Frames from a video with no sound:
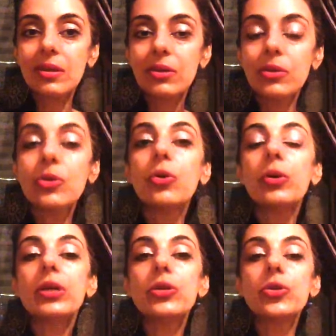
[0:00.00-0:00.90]
you go
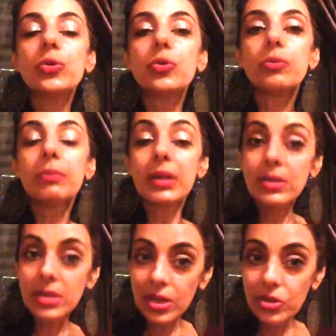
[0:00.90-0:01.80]
into
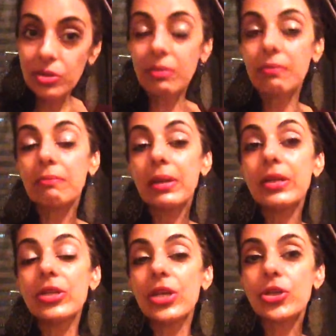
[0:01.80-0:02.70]

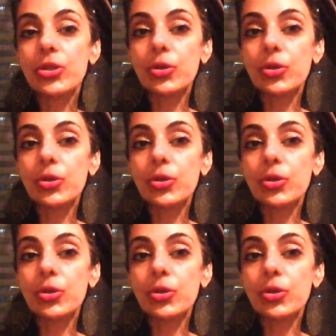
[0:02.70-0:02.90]
meditation,